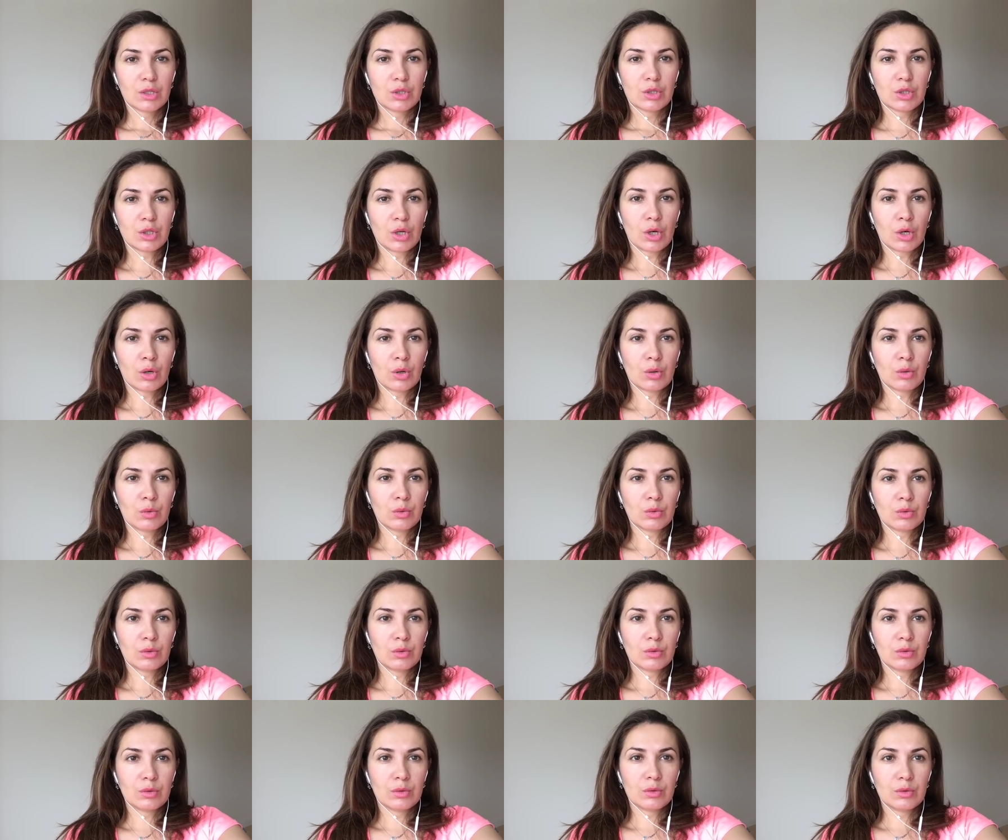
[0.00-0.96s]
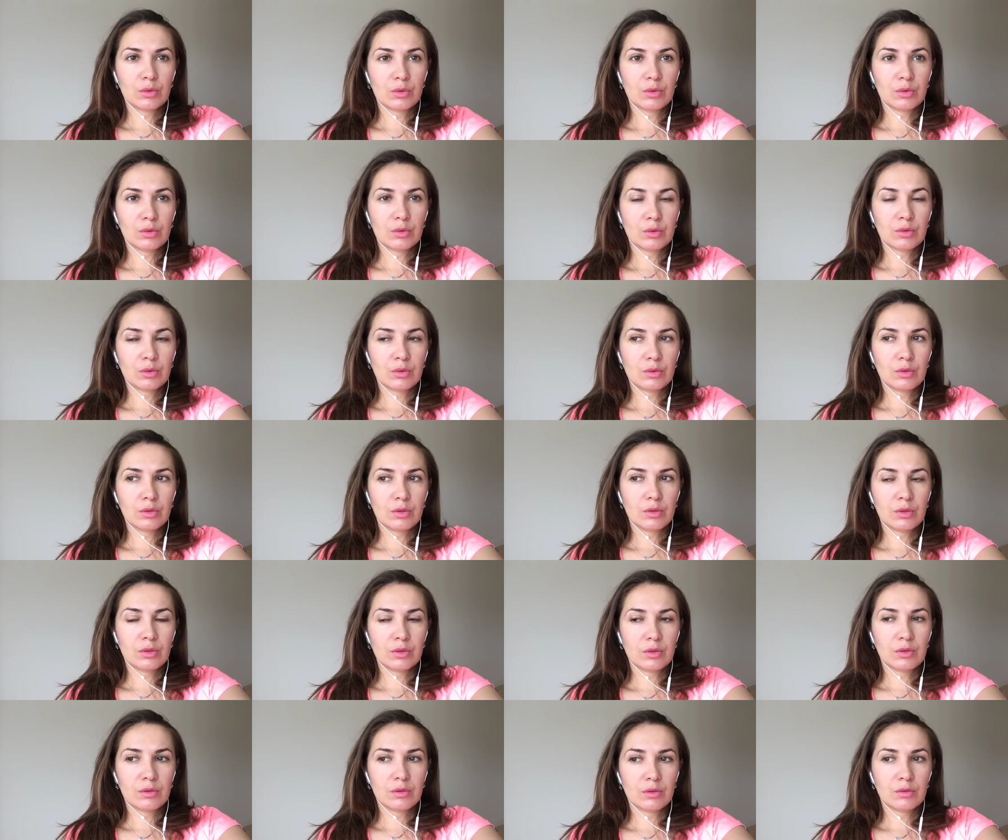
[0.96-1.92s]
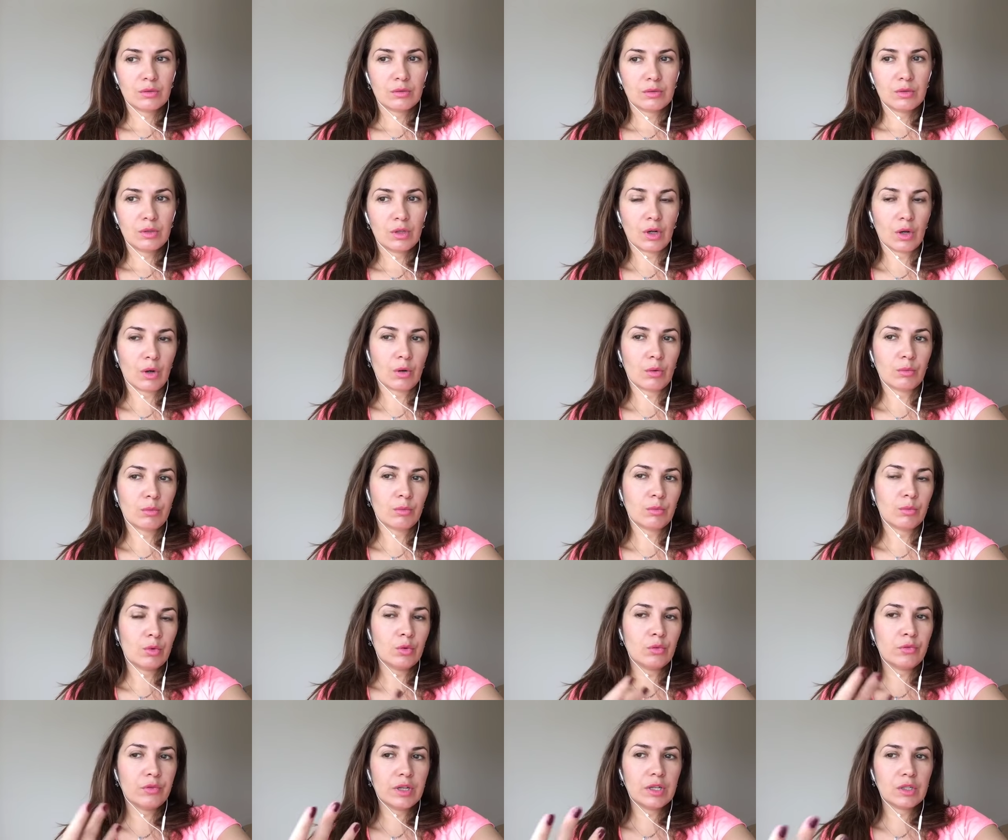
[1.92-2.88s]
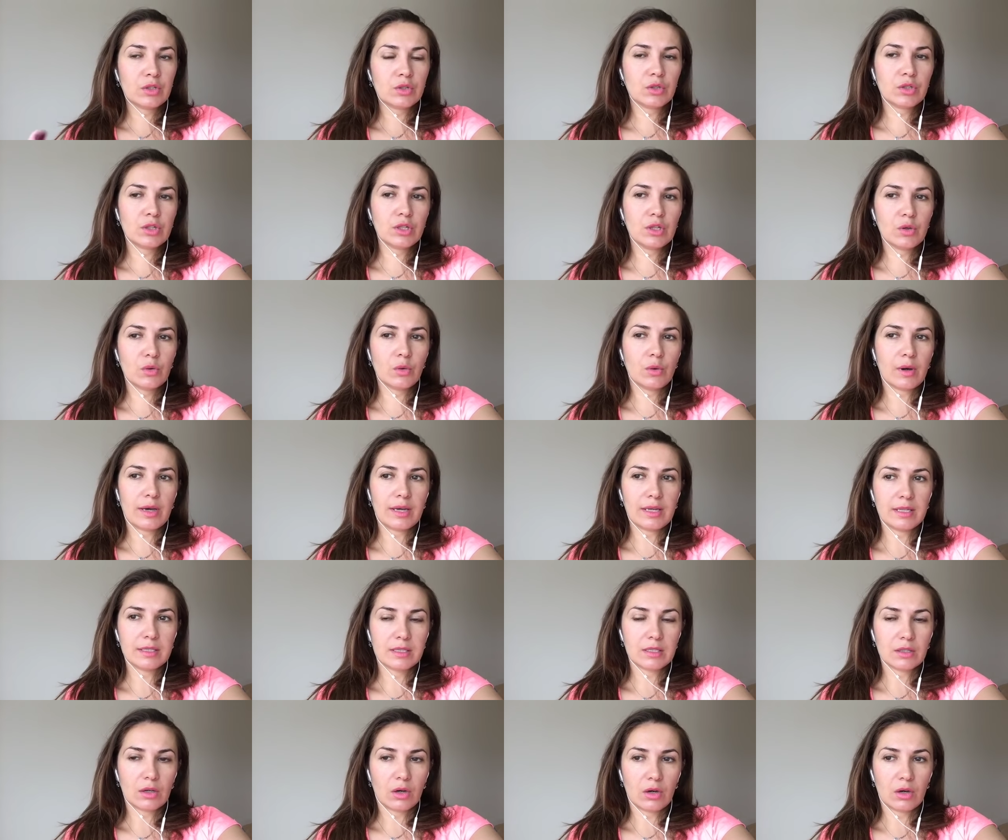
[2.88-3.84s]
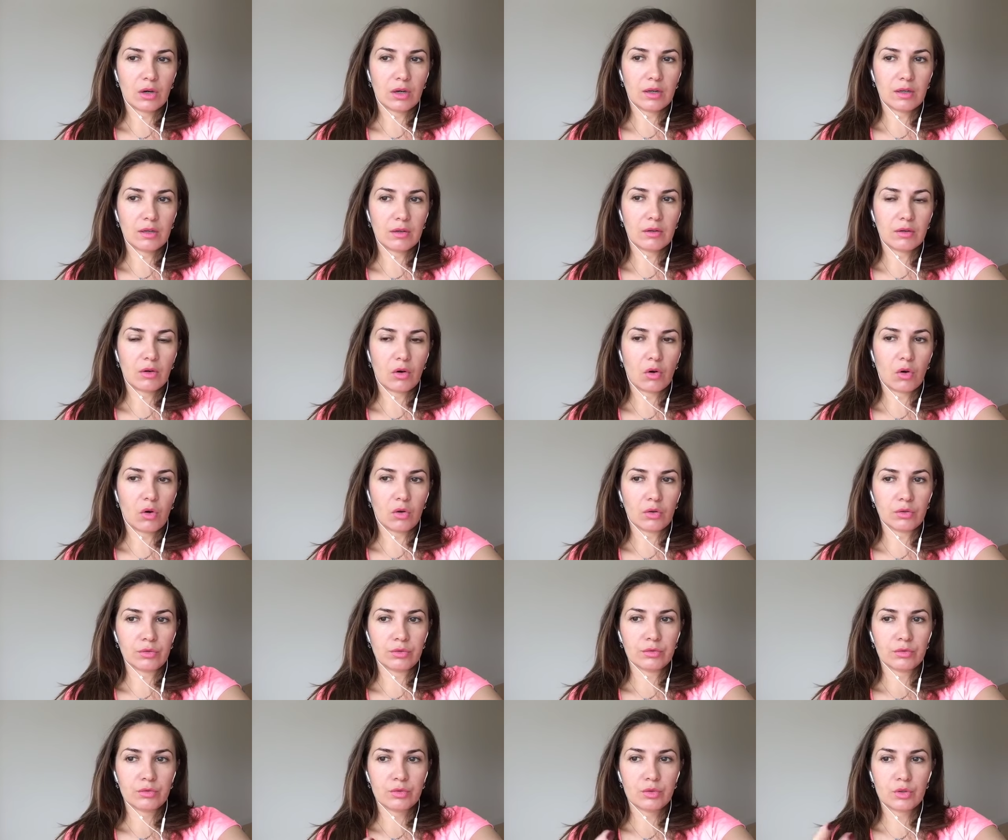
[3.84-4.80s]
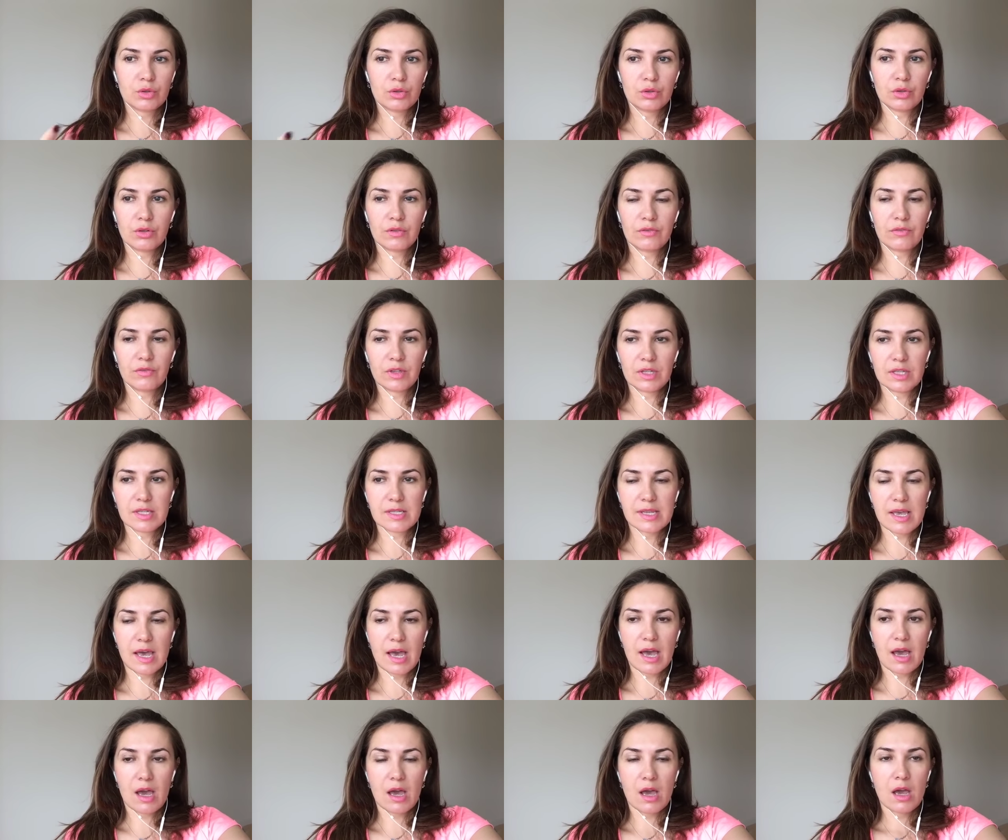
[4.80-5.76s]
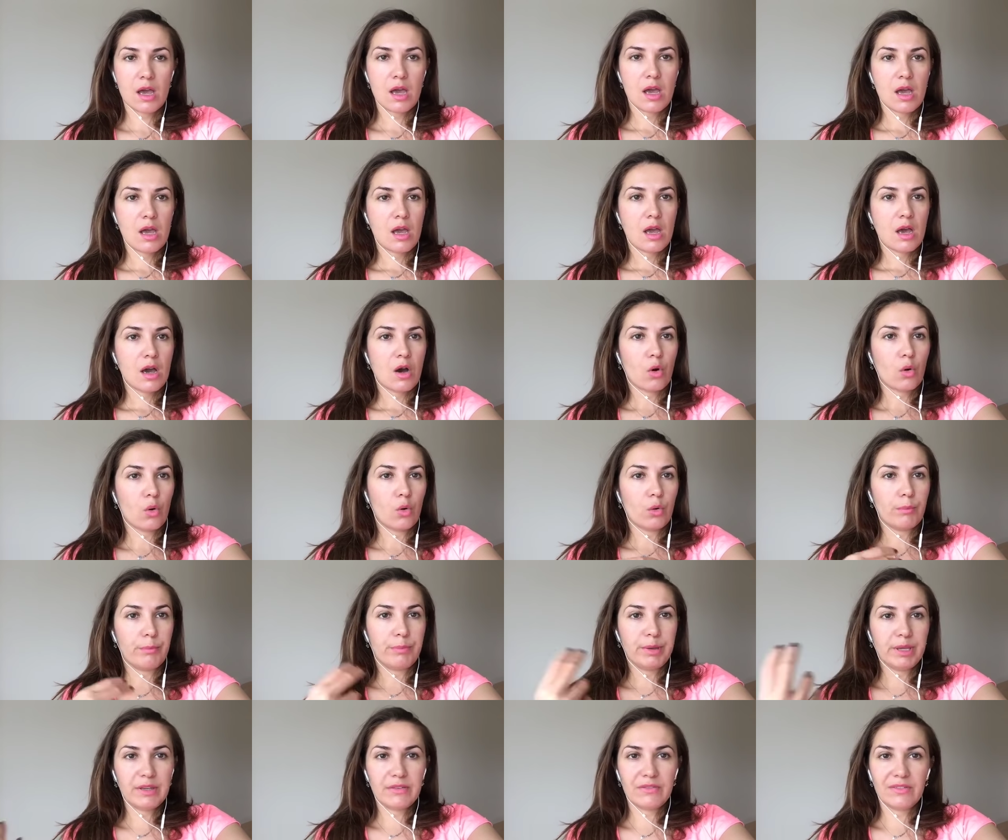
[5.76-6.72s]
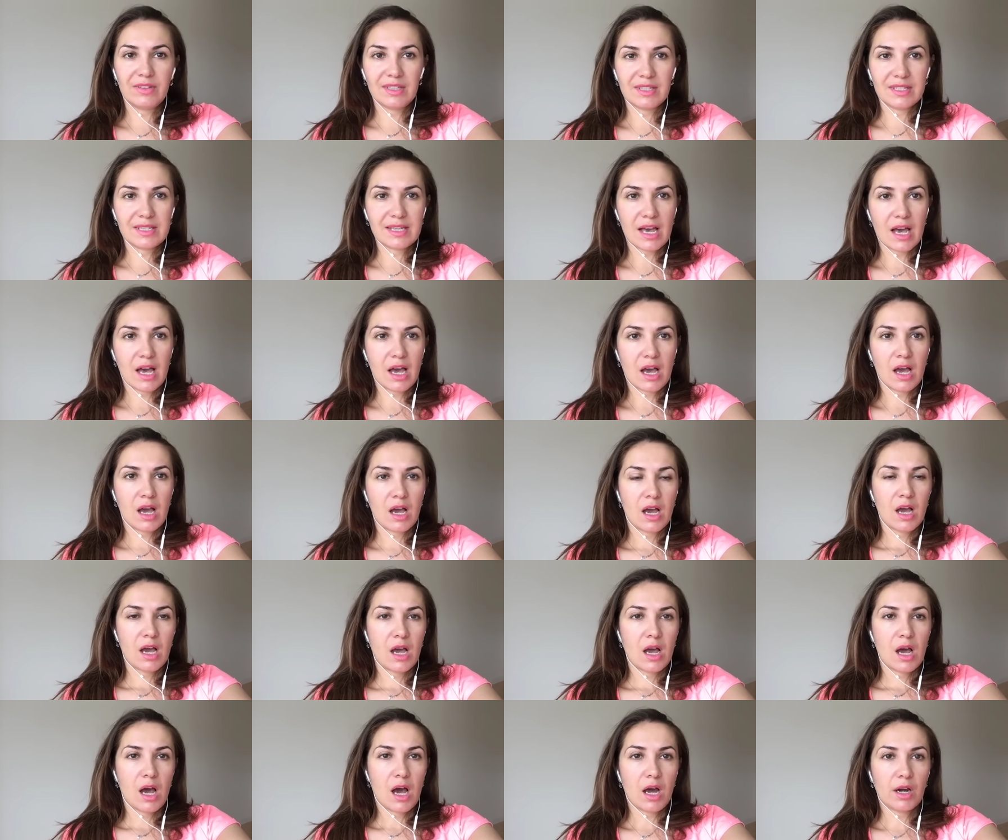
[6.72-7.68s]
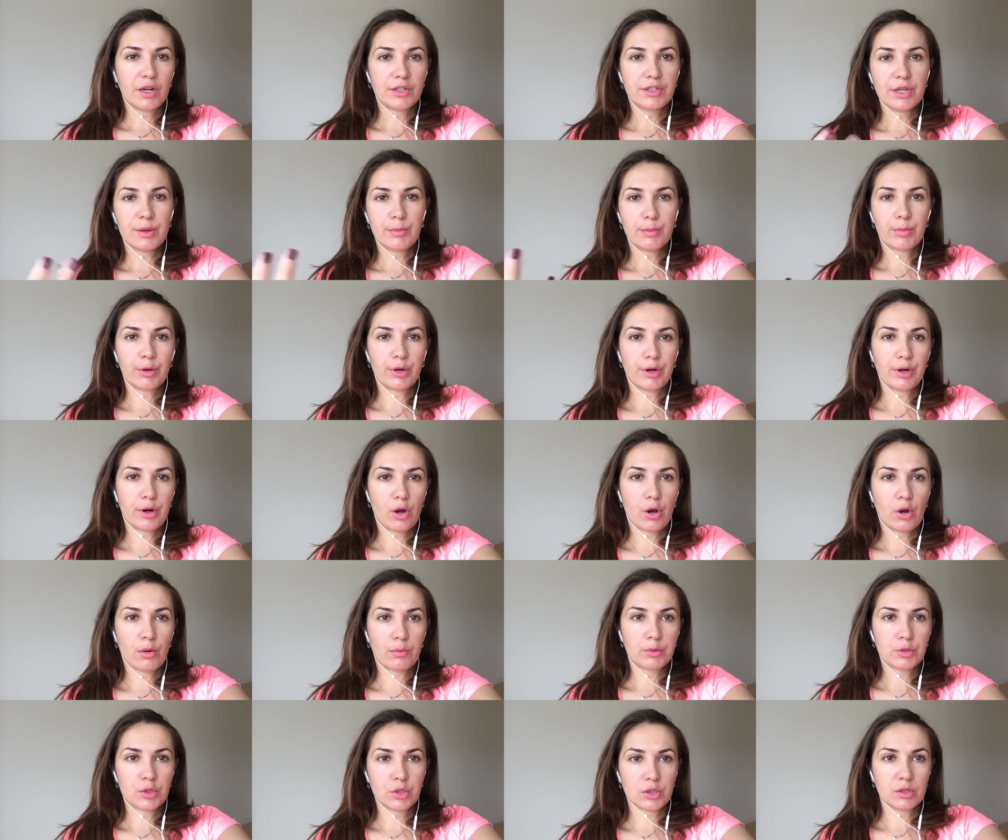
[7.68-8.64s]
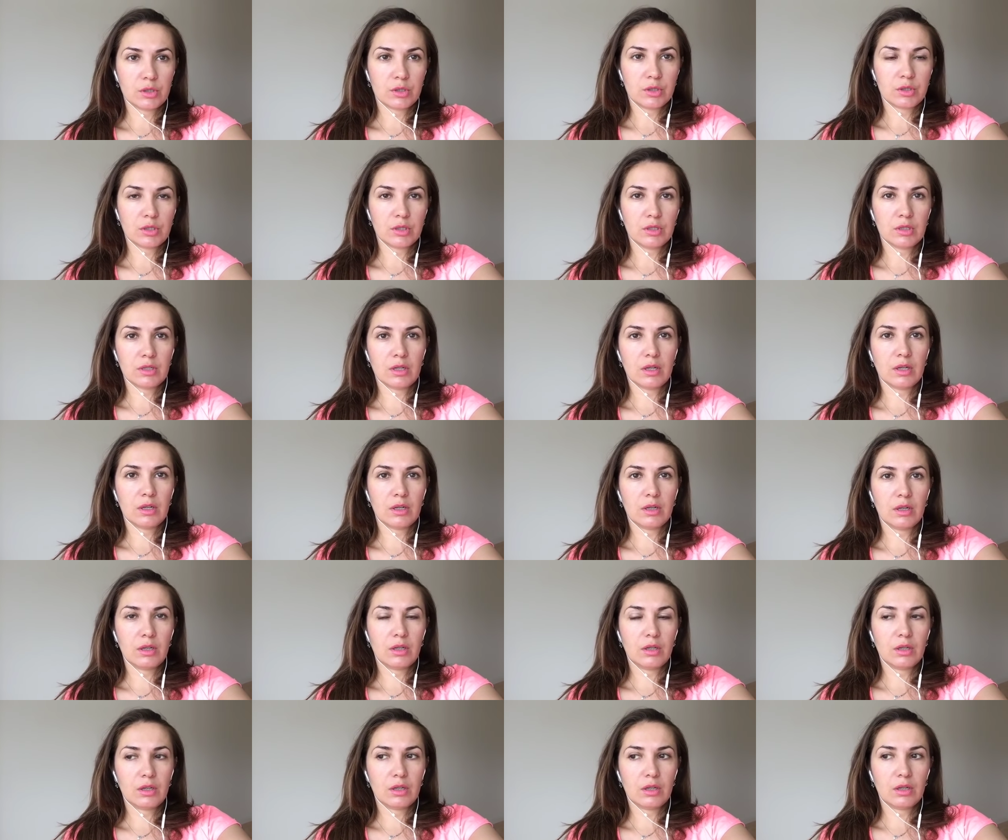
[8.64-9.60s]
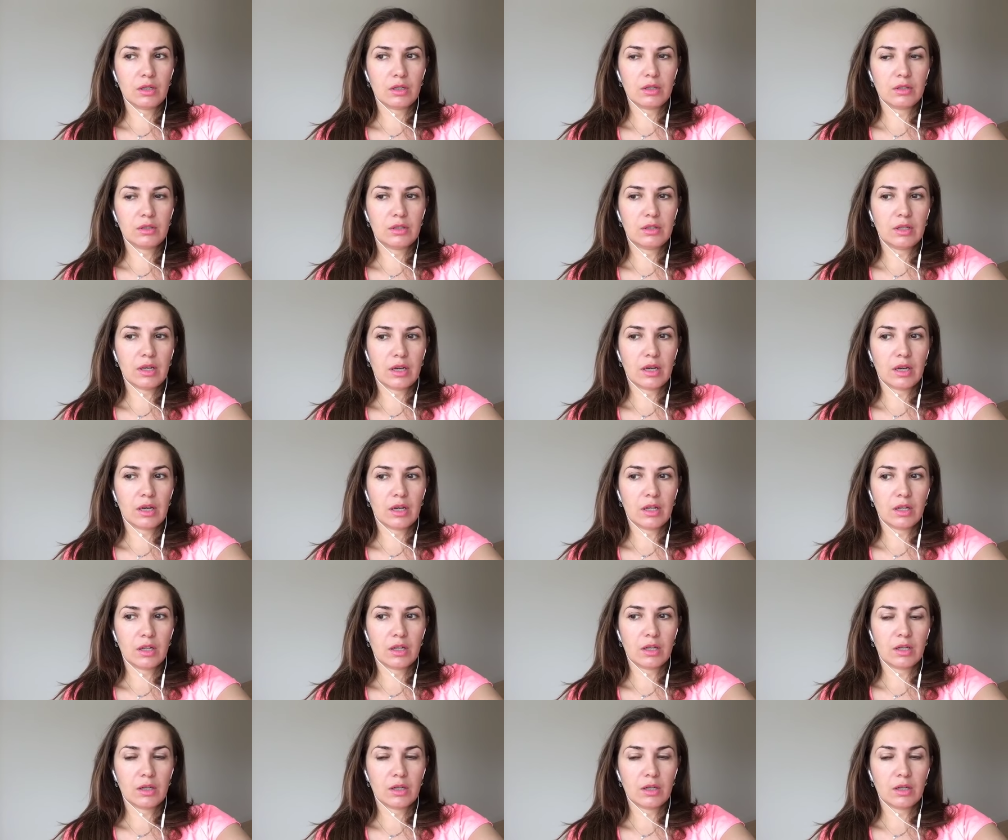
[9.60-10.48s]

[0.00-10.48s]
So, you know, moving to the US on student visa or B visa are temporary options. The